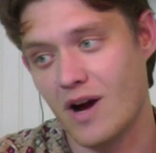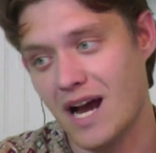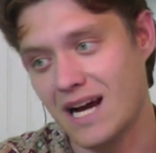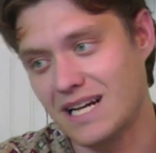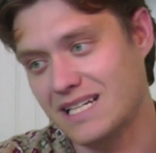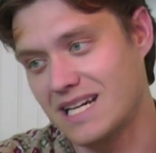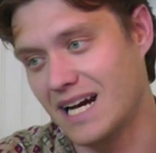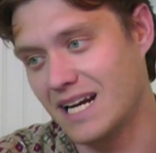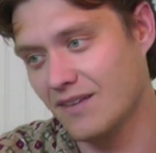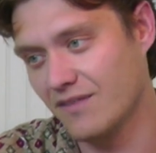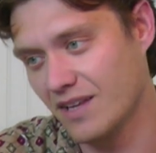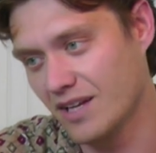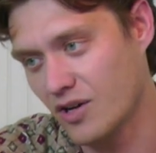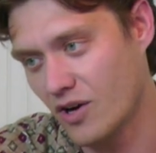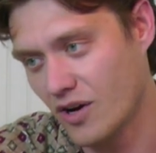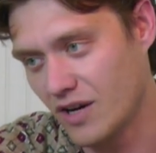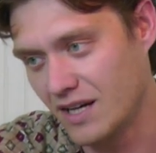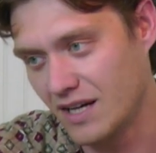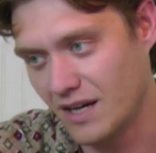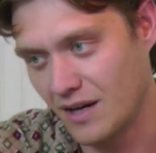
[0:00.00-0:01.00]
kind of like on
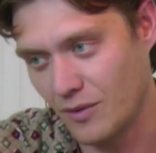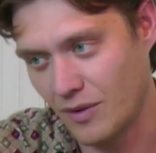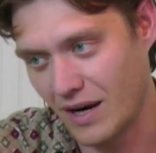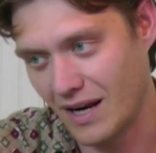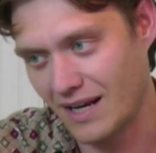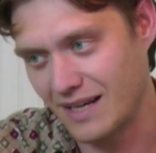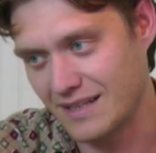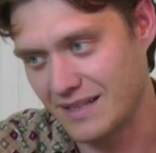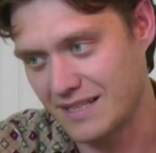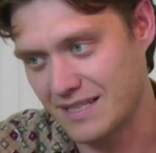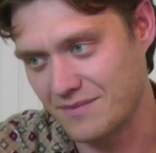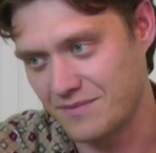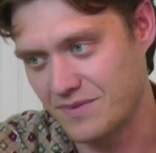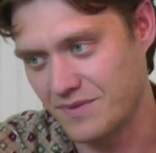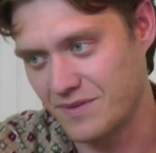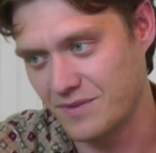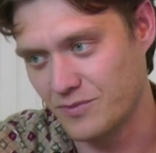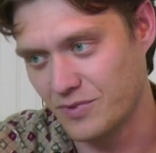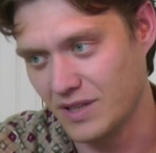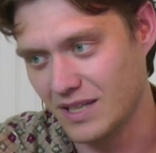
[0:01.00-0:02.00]
a, I,
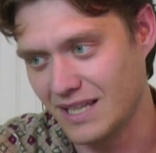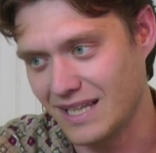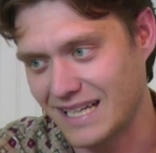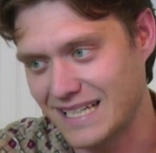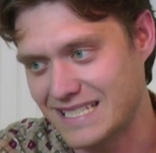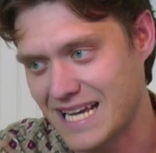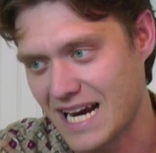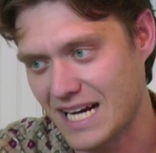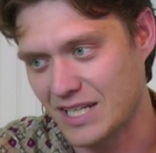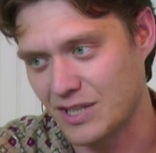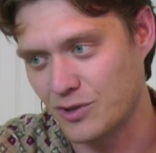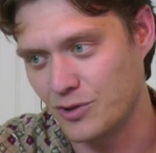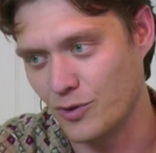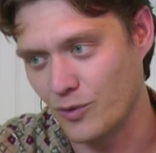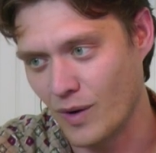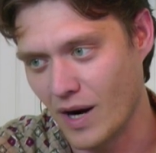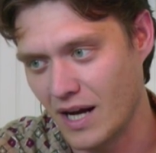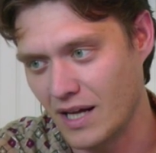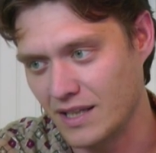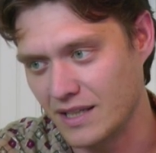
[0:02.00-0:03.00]
really like a technical
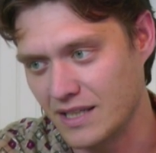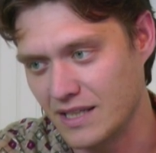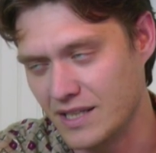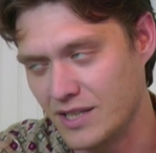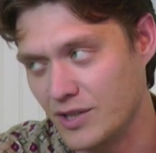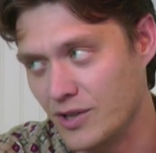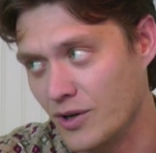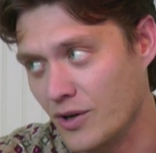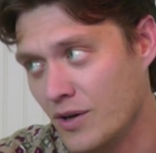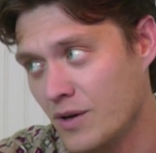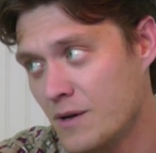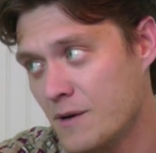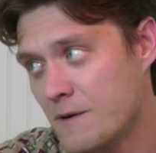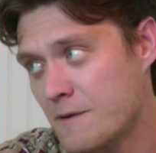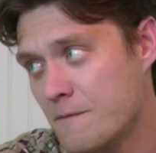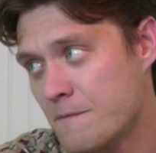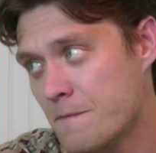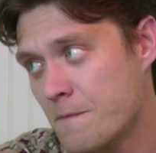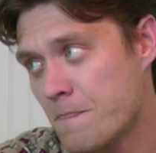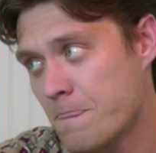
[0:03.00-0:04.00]
rally here
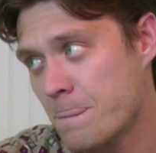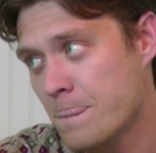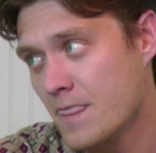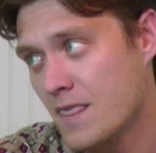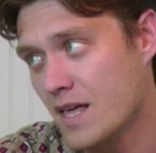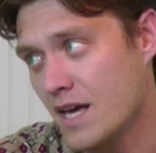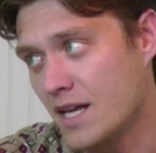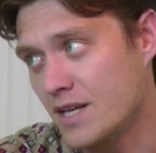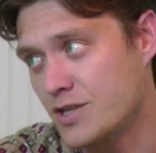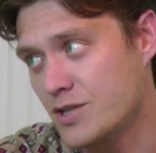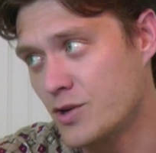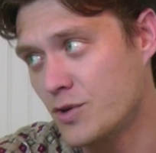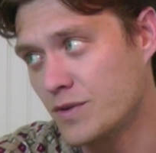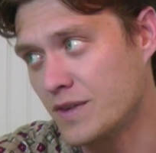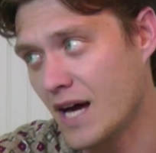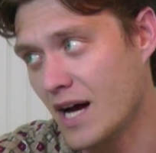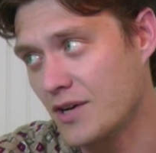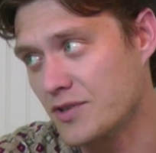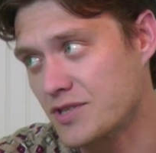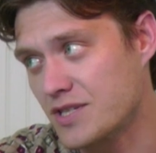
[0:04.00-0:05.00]
at two
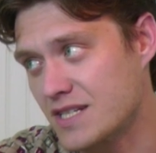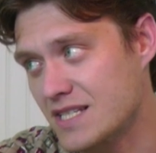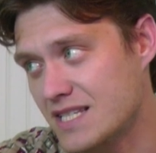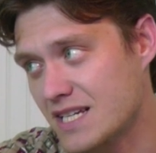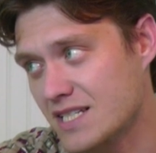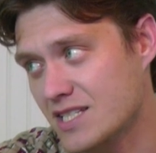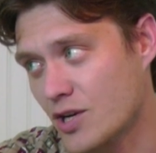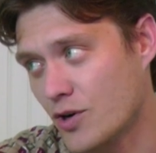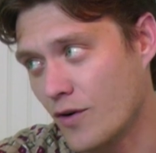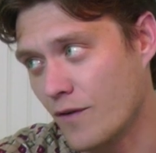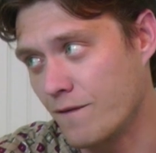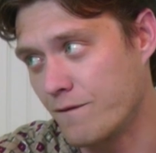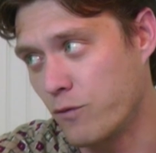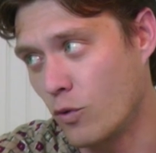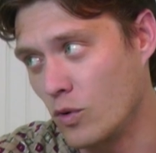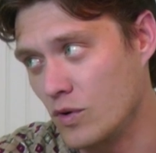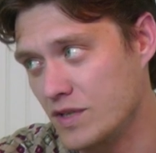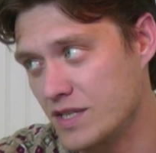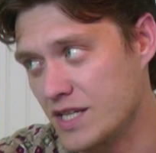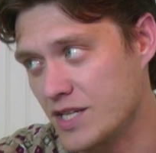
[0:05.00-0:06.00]
thousand six hundred
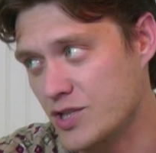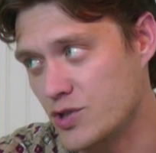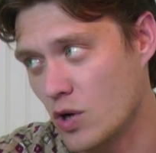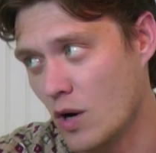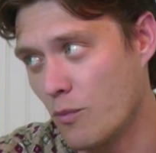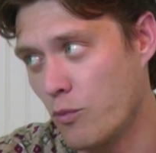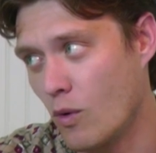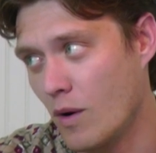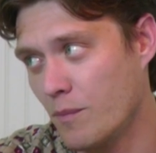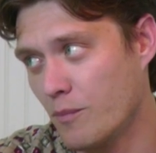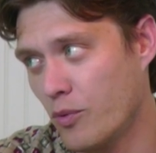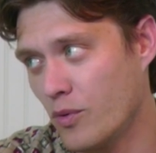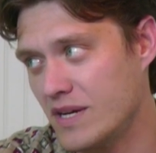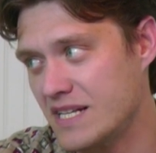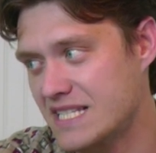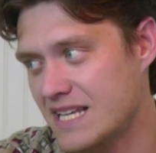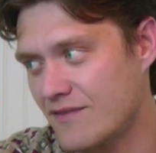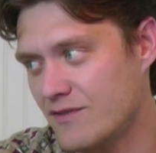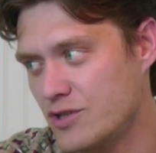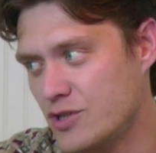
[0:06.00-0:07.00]
fourteen, so up one point
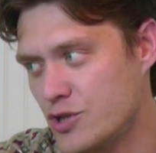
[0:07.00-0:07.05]
seven two